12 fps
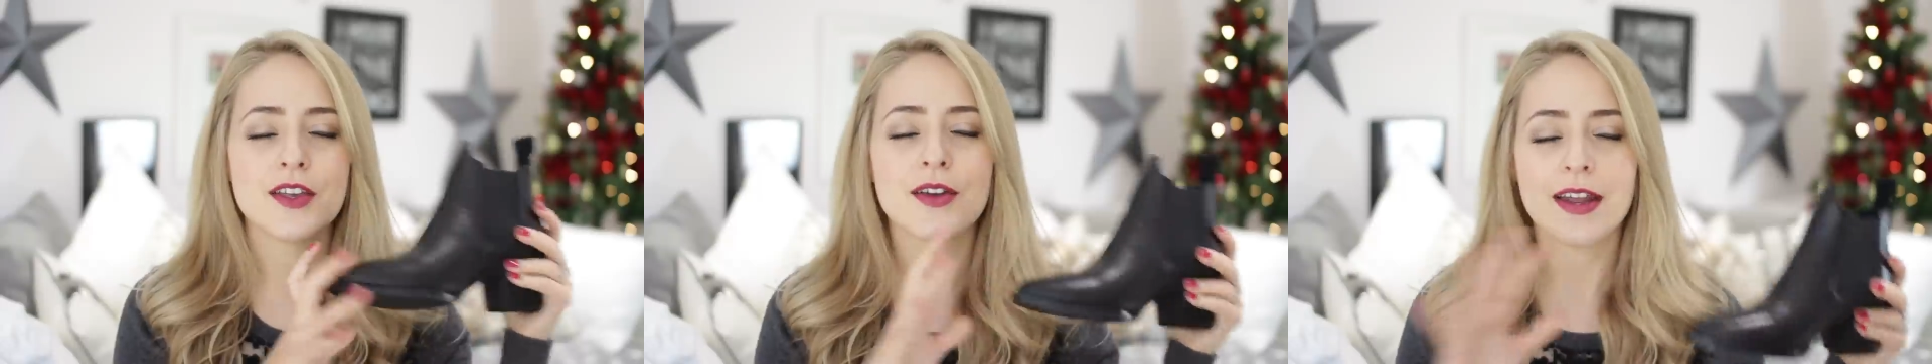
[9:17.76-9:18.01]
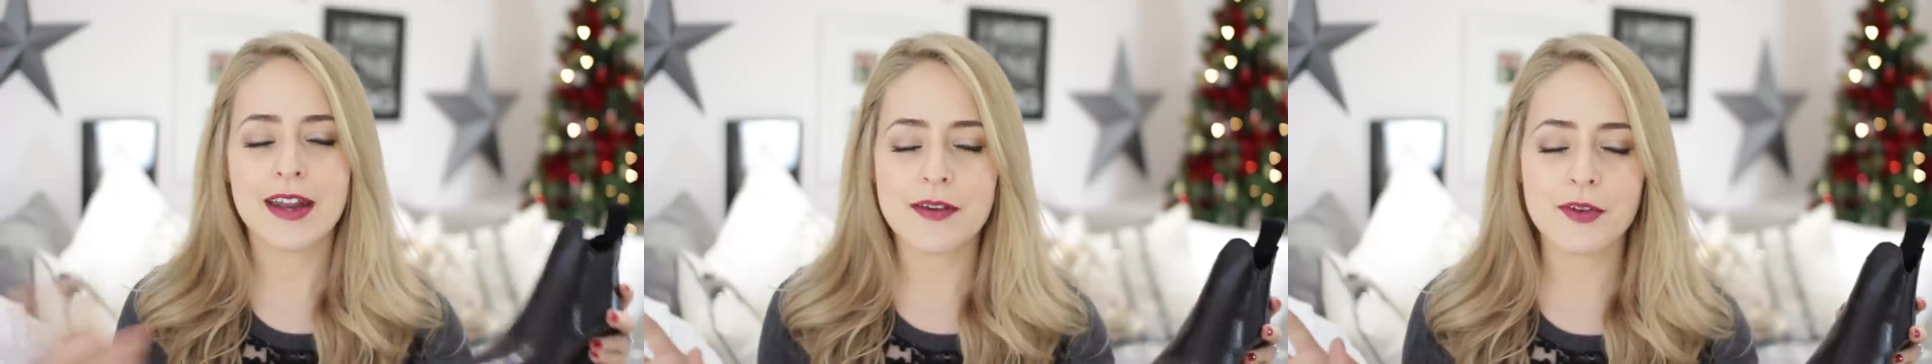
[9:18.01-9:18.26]
you
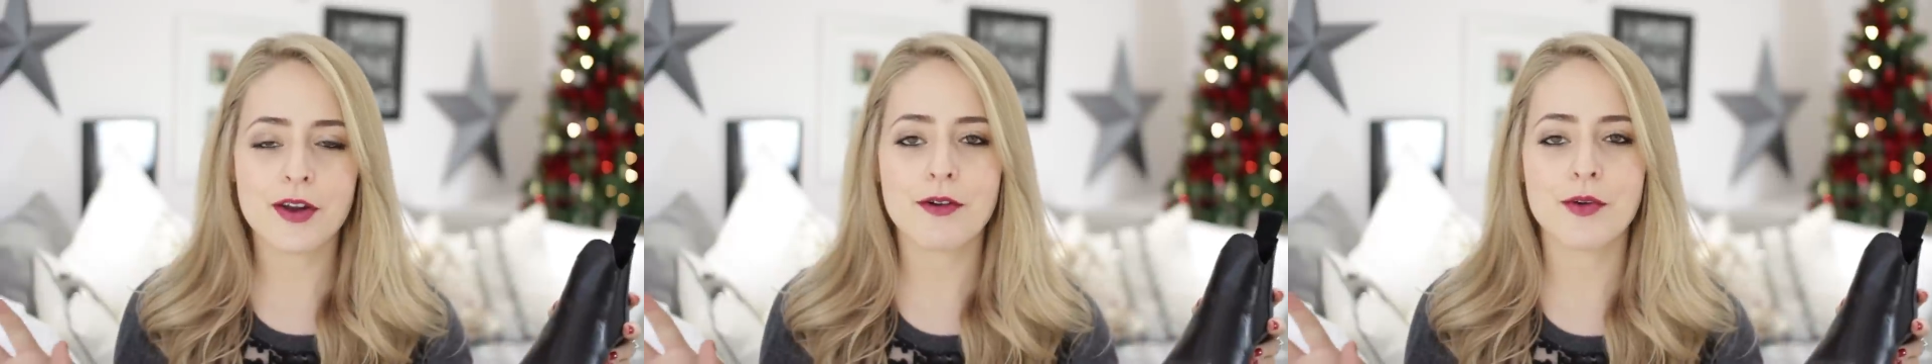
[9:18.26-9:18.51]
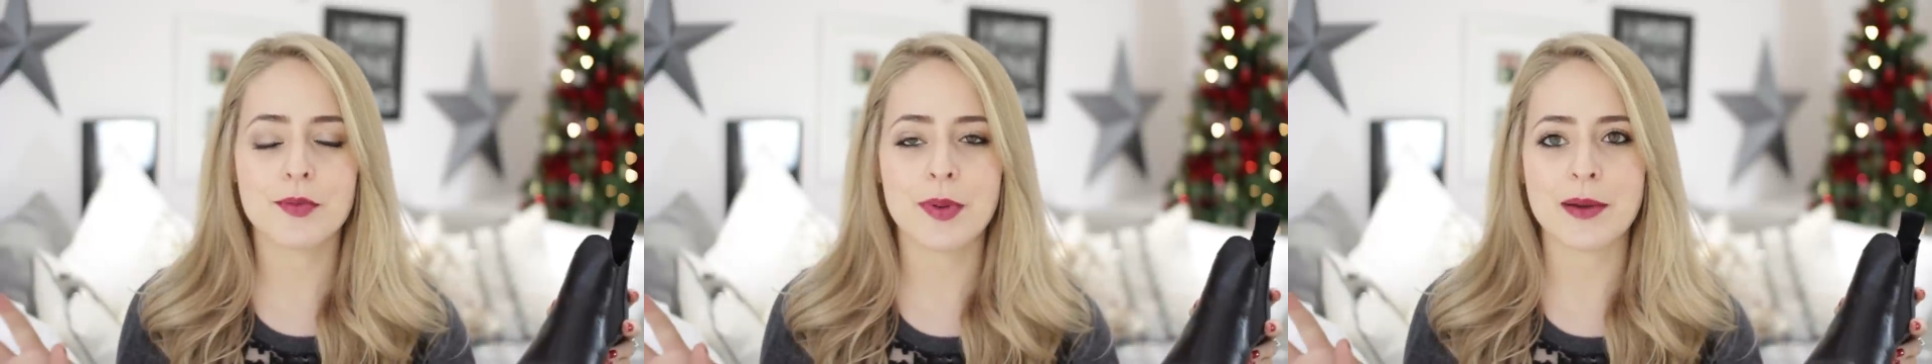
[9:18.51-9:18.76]
can never go
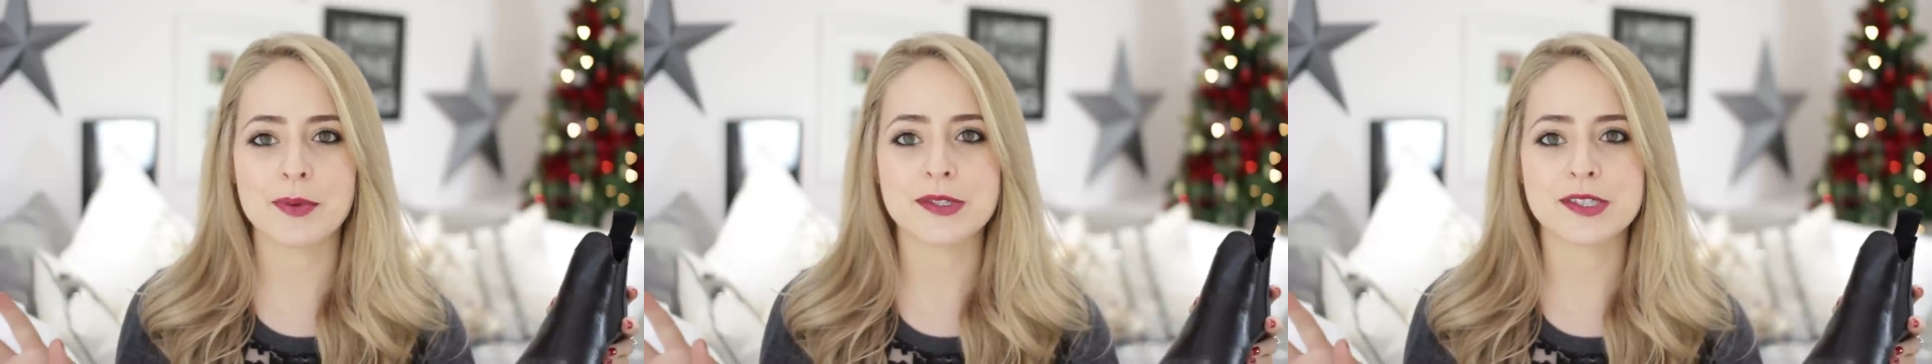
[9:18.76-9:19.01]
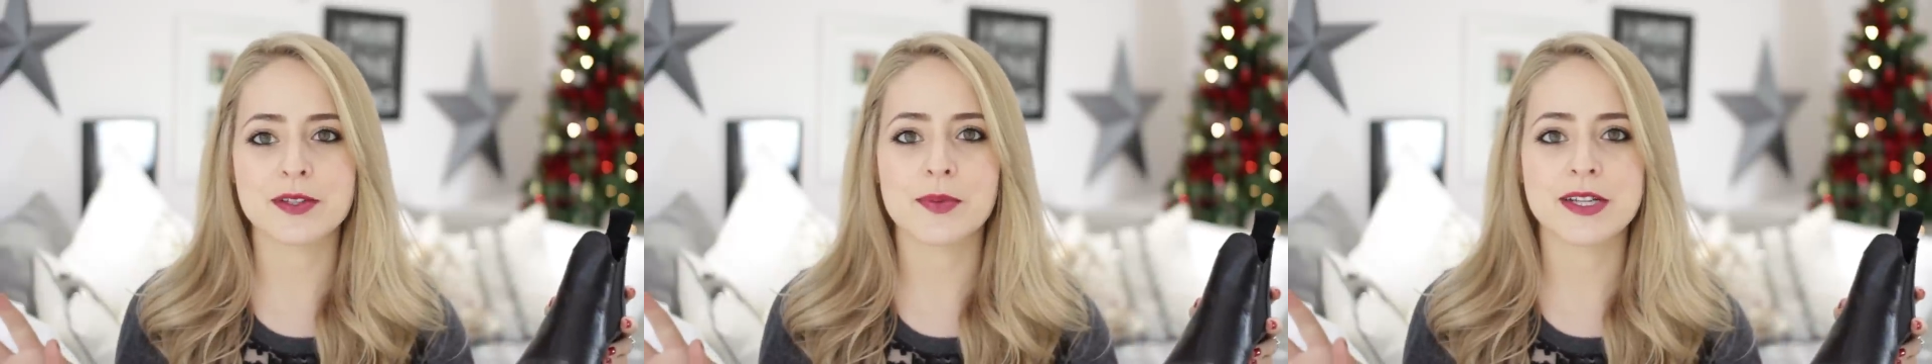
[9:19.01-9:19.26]
wrong with black
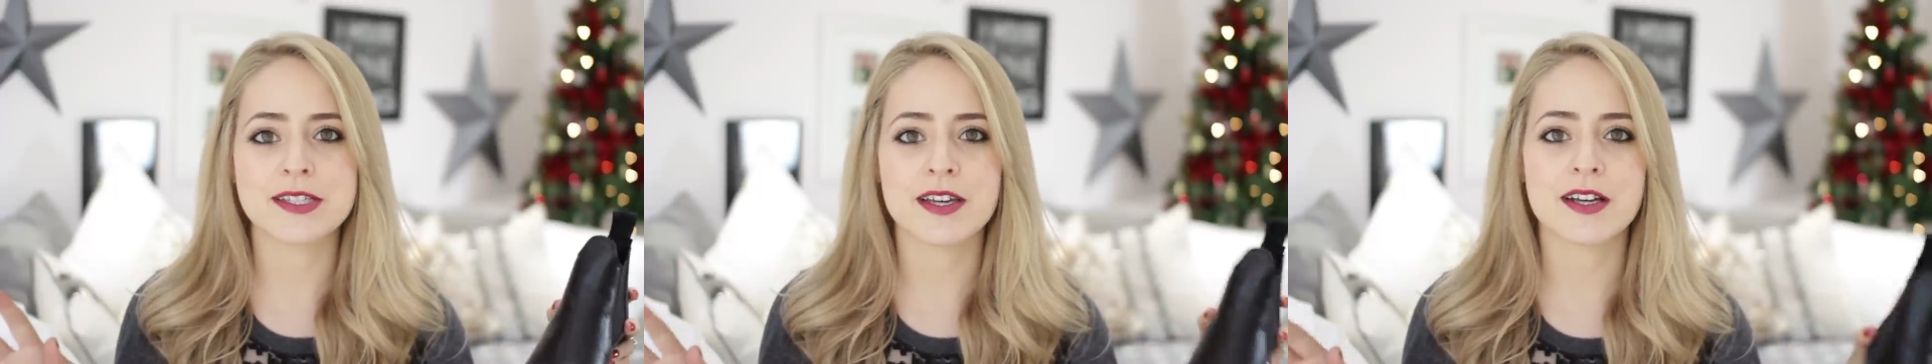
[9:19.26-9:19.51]
boots in the winter.